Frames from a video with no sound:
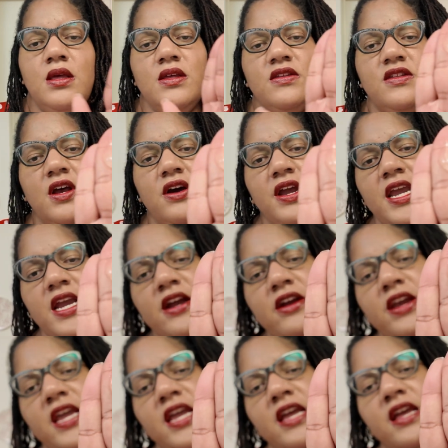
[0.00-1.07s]
So
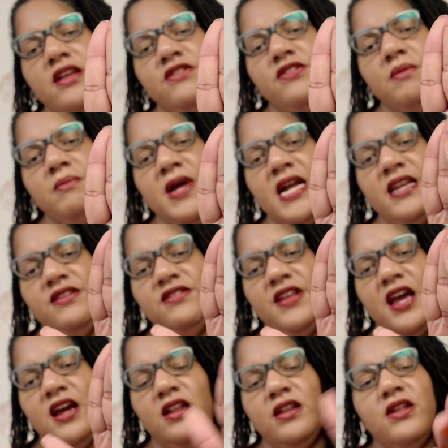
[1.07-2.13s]
here is the
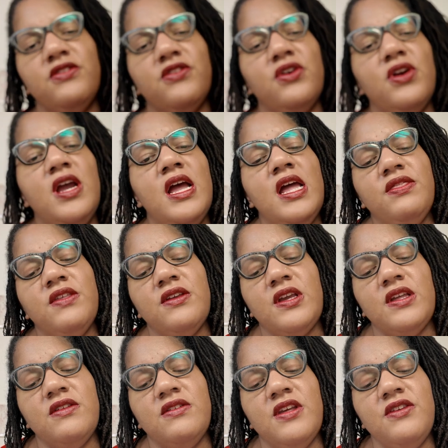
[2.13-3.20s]
Monistat cleanser. The
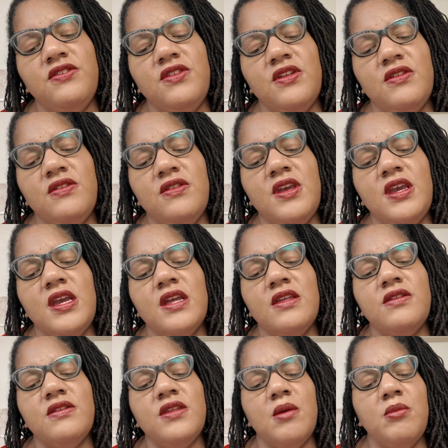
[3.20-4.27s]
consistency
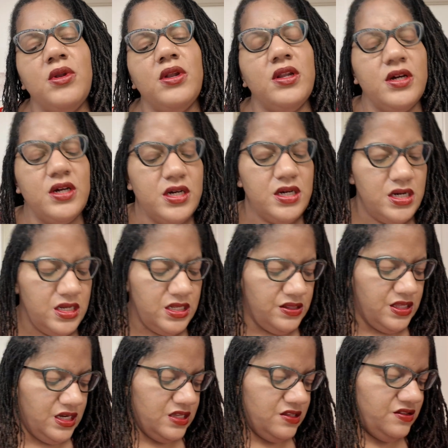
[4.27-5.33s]
is similar.
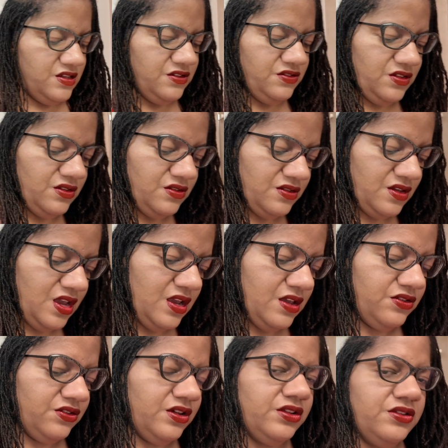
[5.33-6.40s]
The consistency
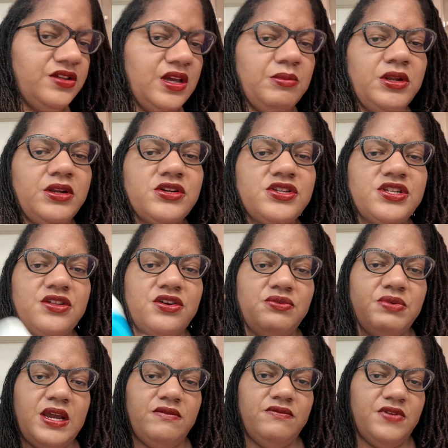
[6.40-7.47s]
is similar to the
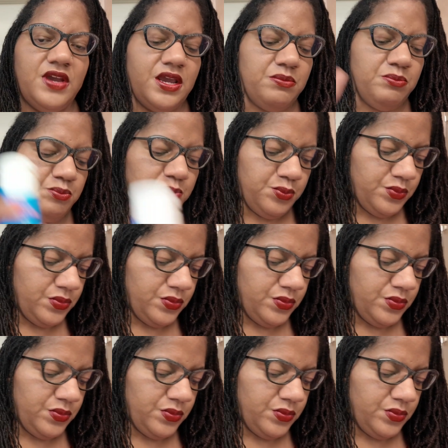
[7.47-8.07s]
Queen V.